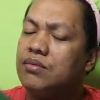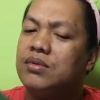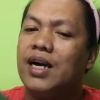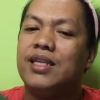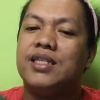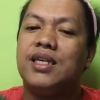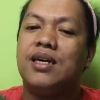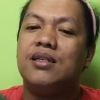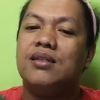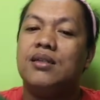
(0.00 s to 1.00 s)

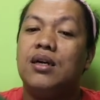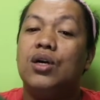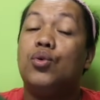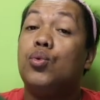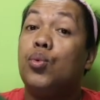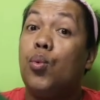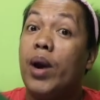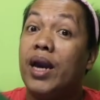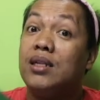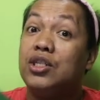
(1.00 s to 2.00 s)
19.
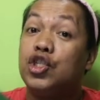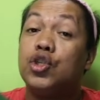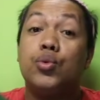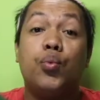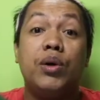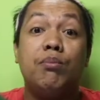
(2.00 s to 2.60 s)
When should we